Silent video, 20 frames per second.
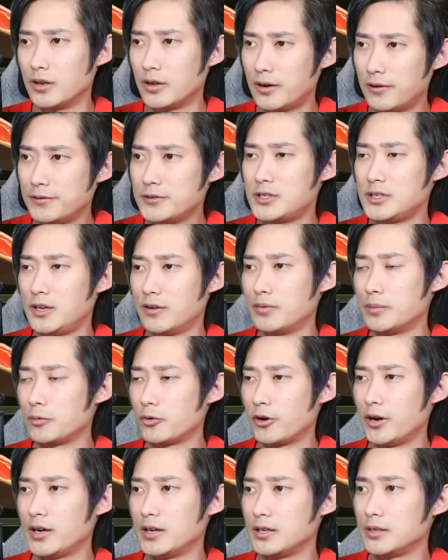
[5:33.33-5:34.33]
love to give them
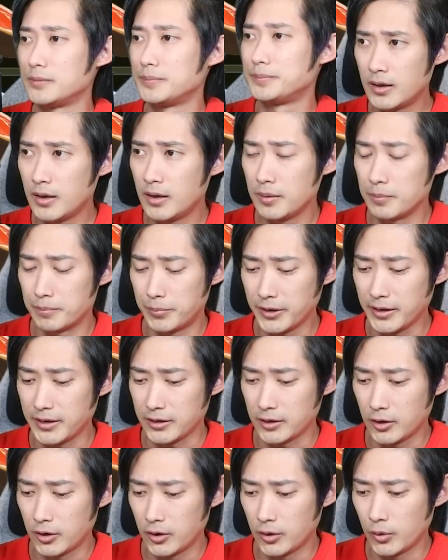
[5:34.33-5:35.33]
credit.
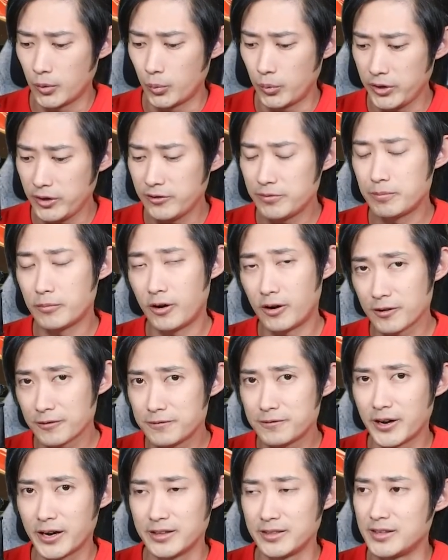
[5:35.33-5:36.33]
But we've
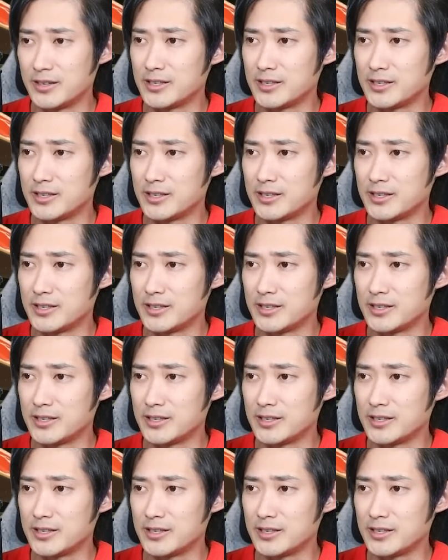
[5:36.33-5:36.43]
modified